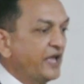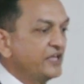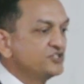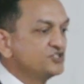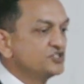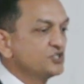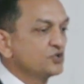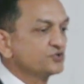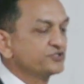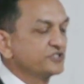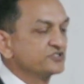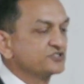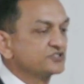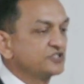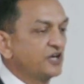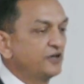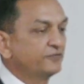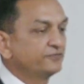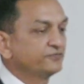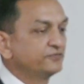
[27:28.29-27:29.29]
NGOs and
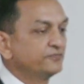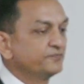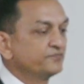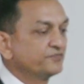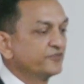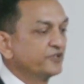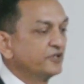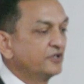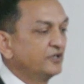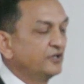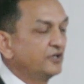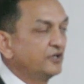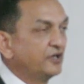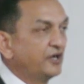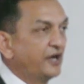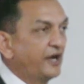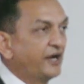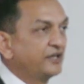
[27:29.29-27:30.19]
stuff,